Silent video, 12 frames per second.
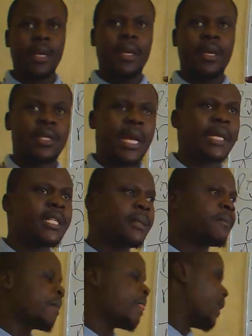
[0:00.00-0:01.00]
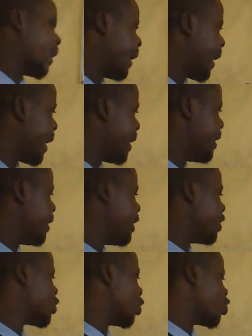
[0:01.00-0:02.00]
Is that A
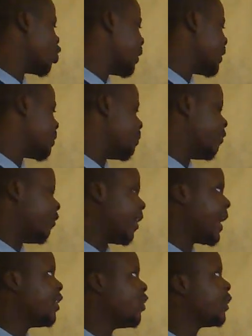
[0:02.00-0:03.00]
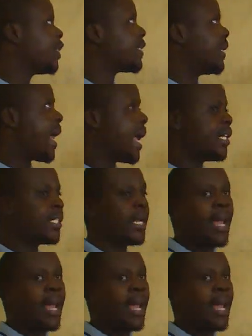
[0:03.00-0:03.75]
is not always the value which is large,